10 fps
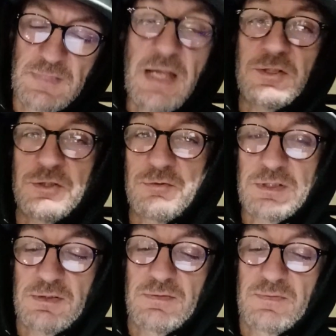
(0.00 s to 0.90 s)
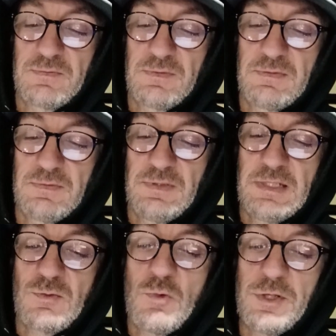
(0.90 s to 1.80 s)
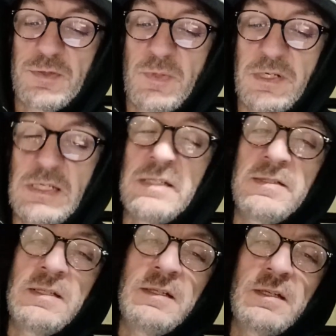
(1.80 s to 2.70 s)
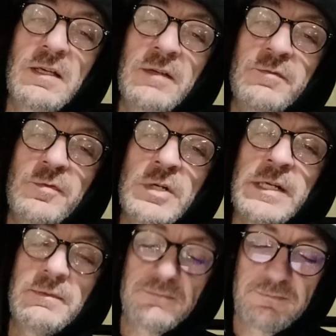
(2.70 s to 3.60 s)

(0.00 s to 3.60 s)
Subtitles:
Actually, its wheel spun easy and free.